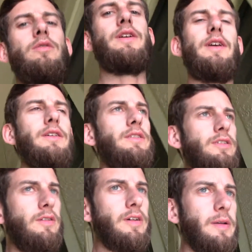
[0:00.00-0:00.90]
Okay,
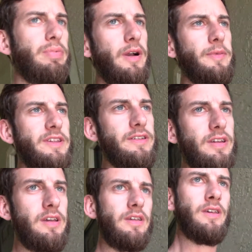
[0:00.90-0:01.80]
so I promised
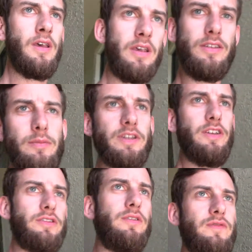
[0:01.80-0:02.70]
some
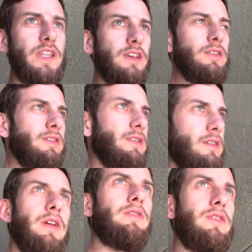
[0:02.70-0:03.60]
additional videos.
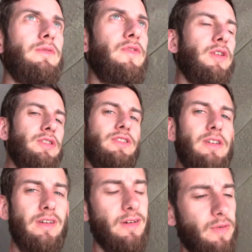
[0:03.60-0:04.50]
Here's the first,
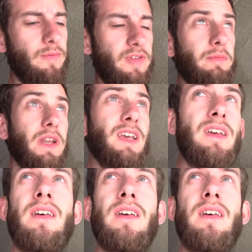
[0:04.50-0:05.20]
hopefully many.